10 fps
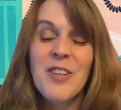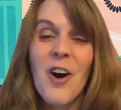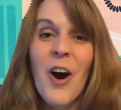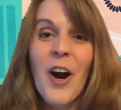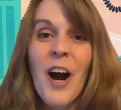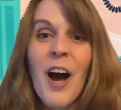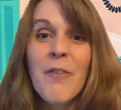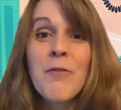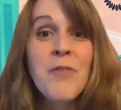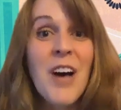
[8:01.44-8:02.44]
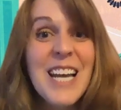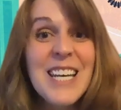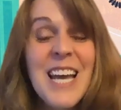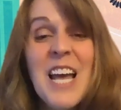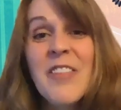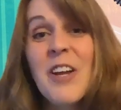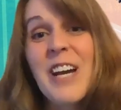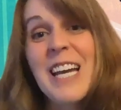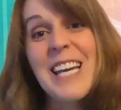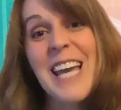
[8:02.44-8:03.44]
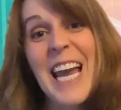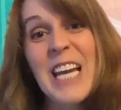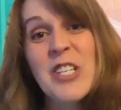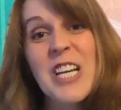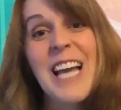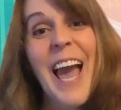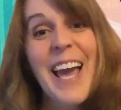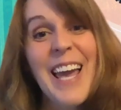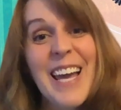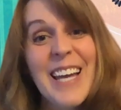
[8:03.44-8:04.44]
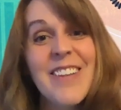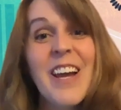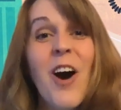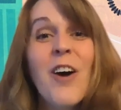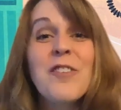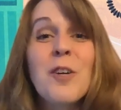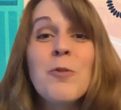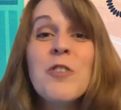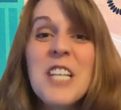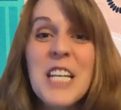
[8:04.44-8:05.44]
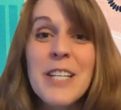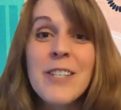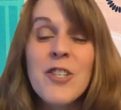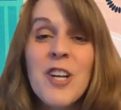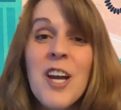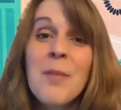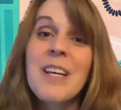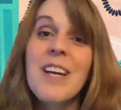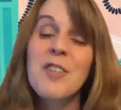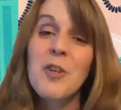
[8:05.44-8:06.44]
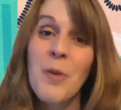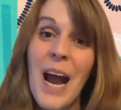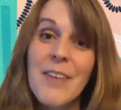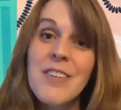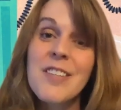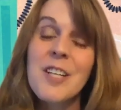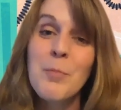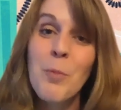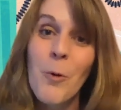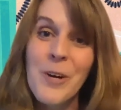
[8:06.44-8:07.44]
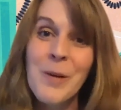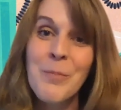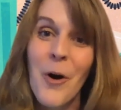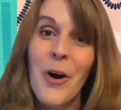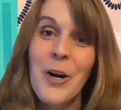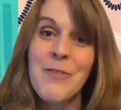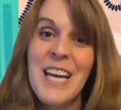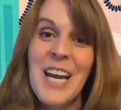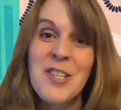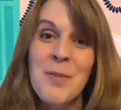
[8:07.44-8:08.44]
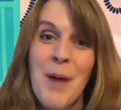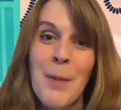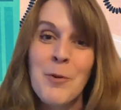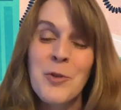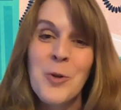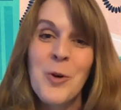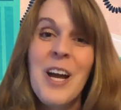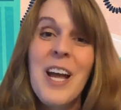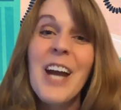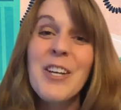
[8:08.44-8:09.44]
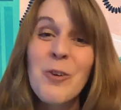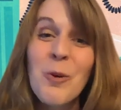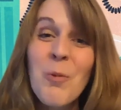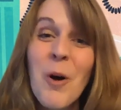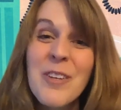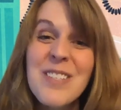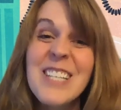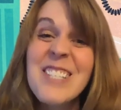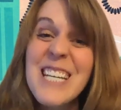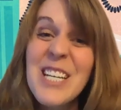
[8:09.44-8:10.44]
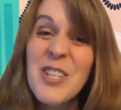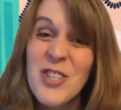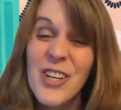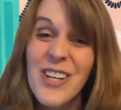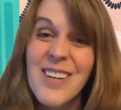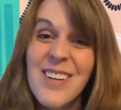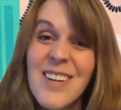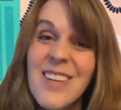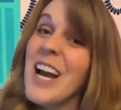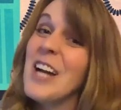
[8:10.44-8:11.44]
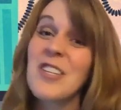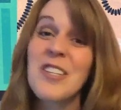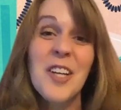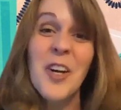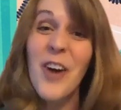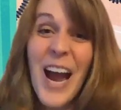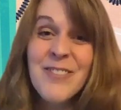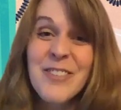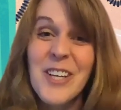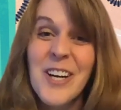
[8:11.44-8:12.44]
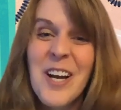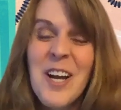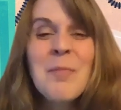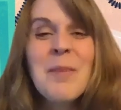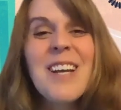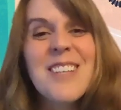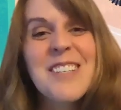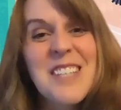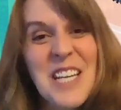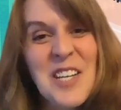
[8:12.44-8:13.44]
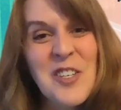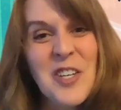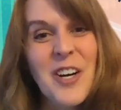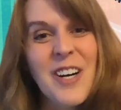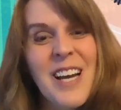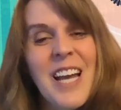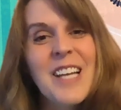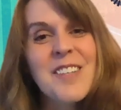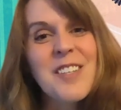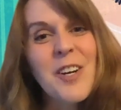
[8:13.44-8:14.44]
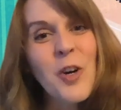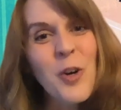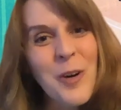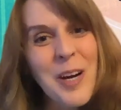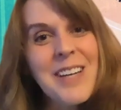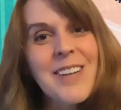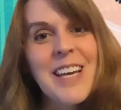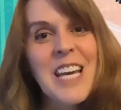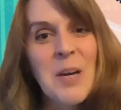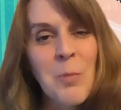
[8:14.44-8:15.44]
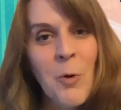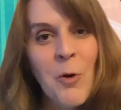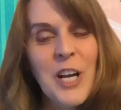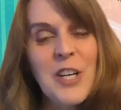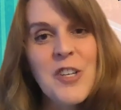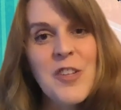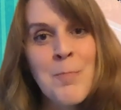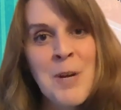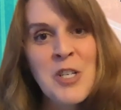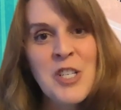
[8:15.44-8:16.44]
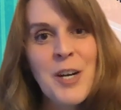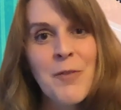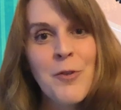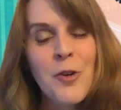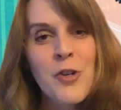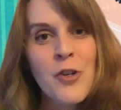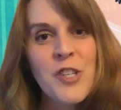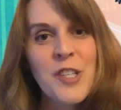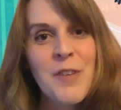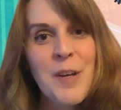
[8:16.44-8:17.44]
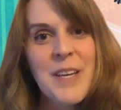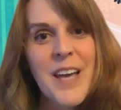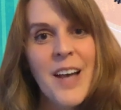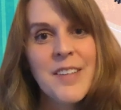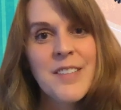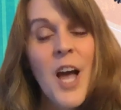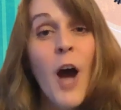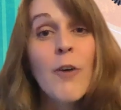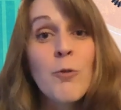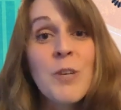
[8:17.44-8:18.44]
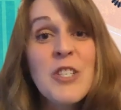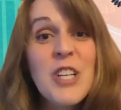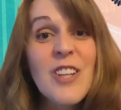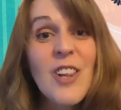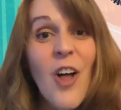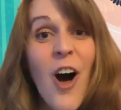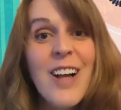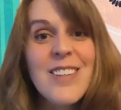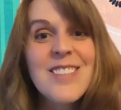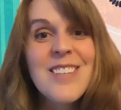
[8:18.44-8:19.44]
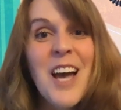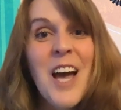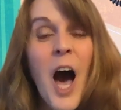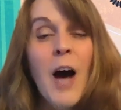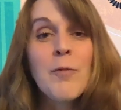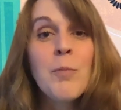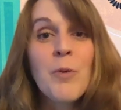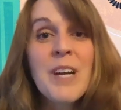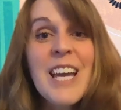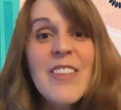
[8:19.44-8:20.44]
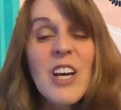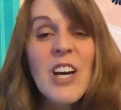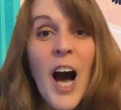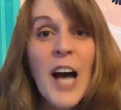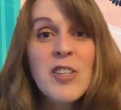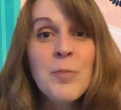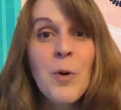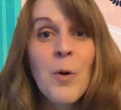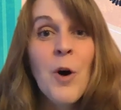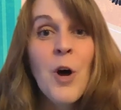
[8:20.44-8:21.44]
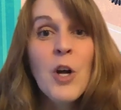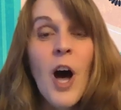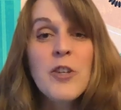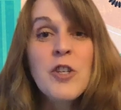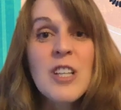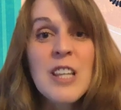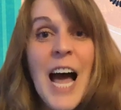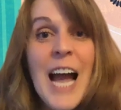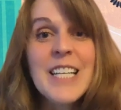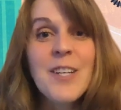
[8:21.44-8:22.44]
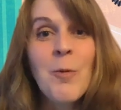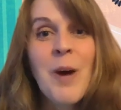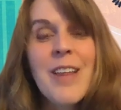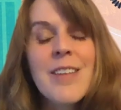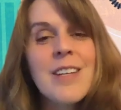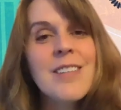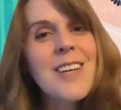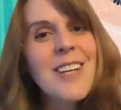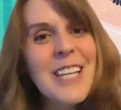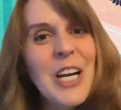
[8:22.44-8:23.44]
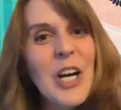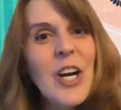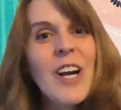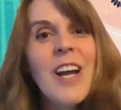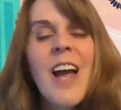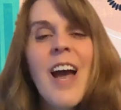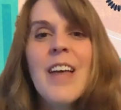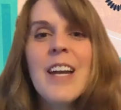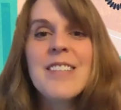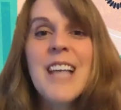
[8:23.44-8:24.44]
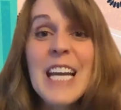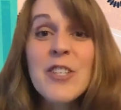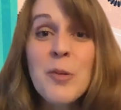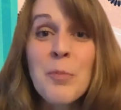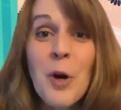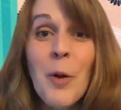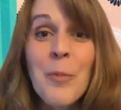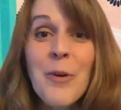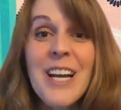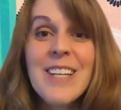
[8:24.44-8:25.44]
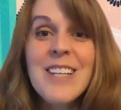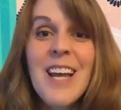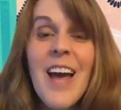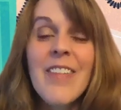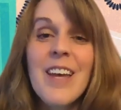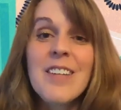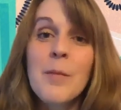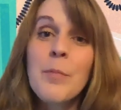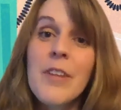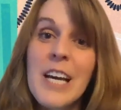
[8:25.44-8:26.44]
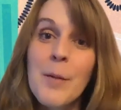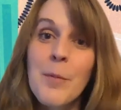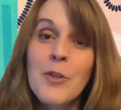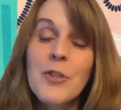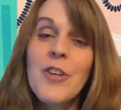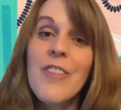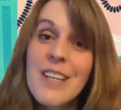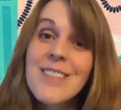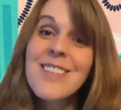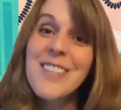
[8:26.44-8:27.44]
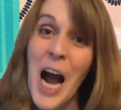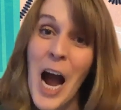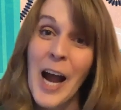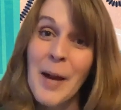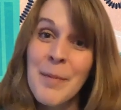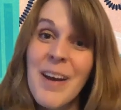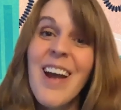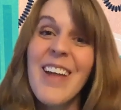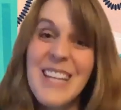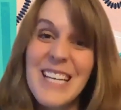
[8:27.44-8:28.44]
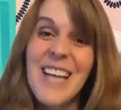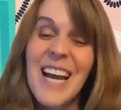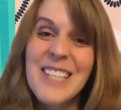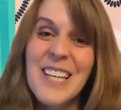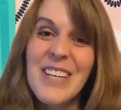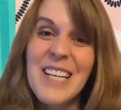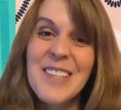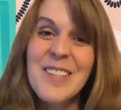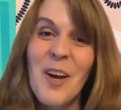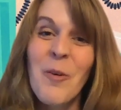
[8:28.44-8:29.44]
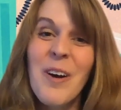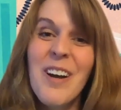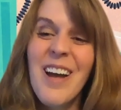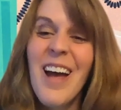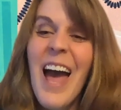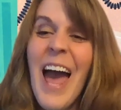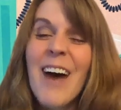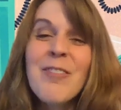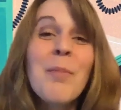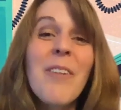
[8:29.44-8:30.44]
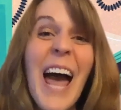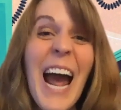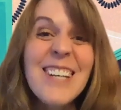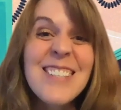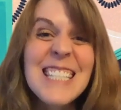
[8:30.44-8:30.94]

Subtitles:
are fun, they're engaging, and they also teach, because crafts is an important part of Vacation Bible School. And your role as a teacher, not just a crafter, but as a teacher, is critically important to the mission of your church's VBS, of reaching the lost, of bringing the gospel to light in a way that is clear and that is age appropriate and that is applicable to this time and these activities. So have a blast.